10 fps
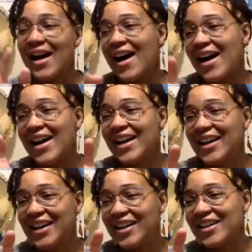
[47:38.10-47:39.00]

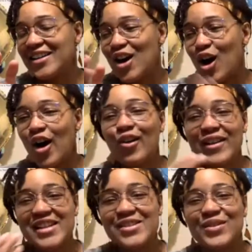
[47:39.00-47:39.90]
I
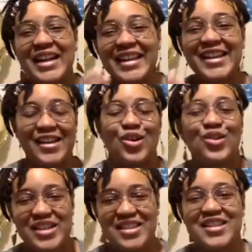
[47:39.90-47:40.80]
always, when I get
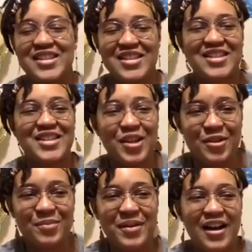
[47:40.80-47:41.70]
on the
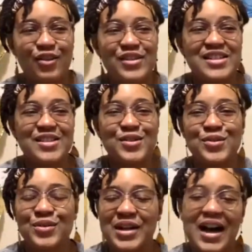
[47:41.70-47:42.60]
ship, I always
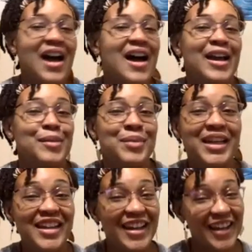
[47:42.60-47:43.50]
do, I'm
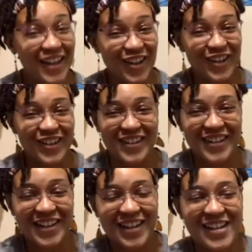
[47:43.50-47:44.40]
here.
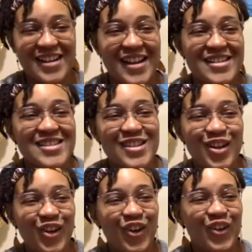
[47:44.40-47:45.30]
And
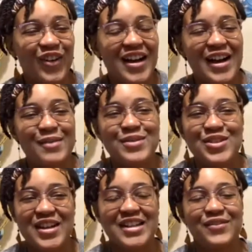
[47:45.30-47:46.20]
so I'm
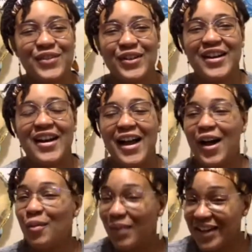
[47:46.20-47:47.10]
trying to figure out
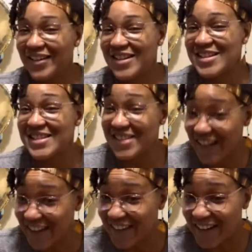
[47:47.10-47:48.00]
how am I gonna
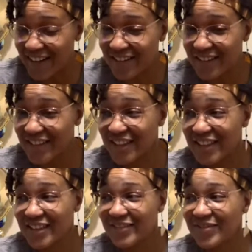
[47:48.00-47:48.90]
say that,
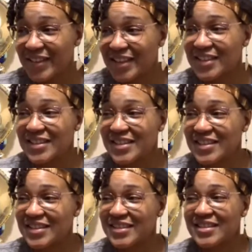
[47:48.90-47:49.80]

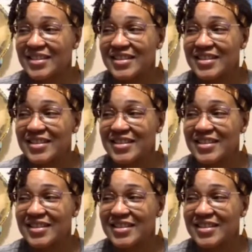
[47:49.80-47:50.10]
because